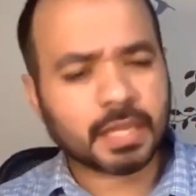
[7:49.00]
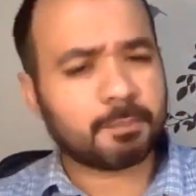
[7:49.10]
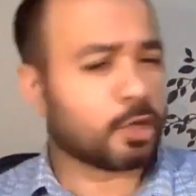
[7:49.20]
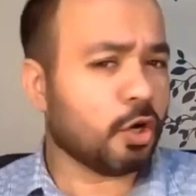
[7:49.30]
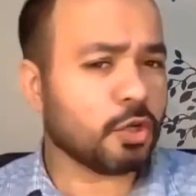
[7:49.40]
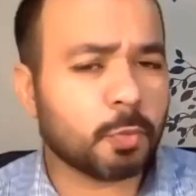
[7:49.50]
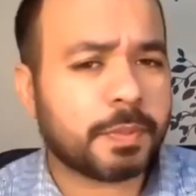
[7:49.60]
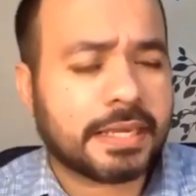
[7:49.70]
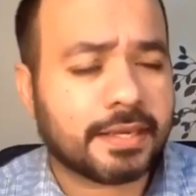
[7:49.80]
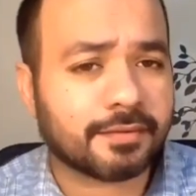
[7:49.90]
But also
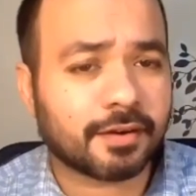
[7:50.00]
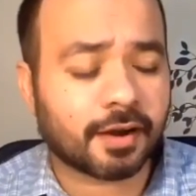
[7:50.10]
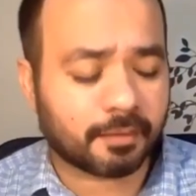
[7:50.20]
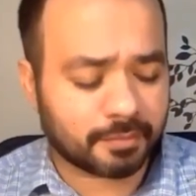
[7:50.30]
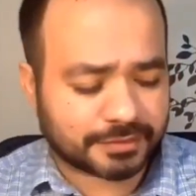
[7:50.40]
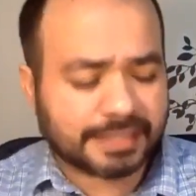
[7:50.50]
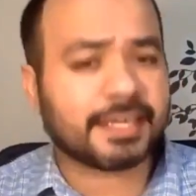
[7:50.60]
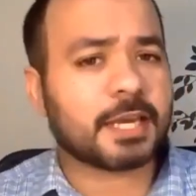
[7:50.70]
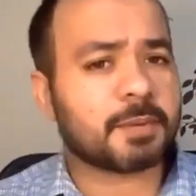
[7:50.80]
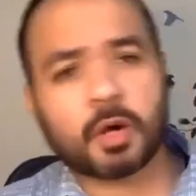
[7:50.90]
be
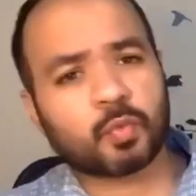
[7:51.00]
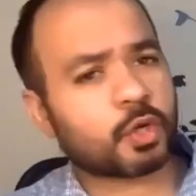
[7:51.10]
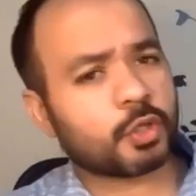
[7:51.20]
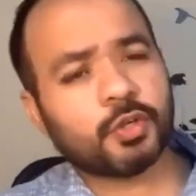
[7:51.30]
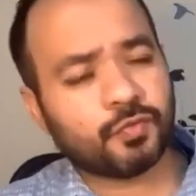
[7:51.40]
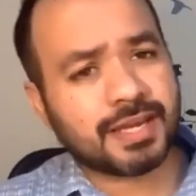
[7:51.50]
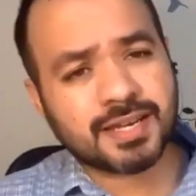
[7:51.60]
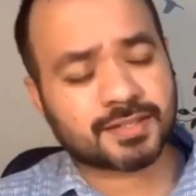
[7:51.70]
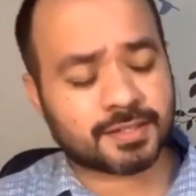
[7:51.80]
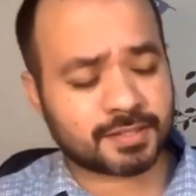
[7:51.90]
thinking about what are your
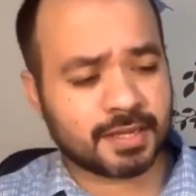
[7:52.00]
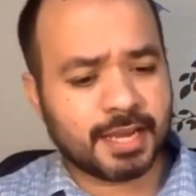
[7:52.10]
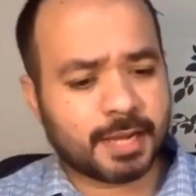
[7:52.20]
weaknesses.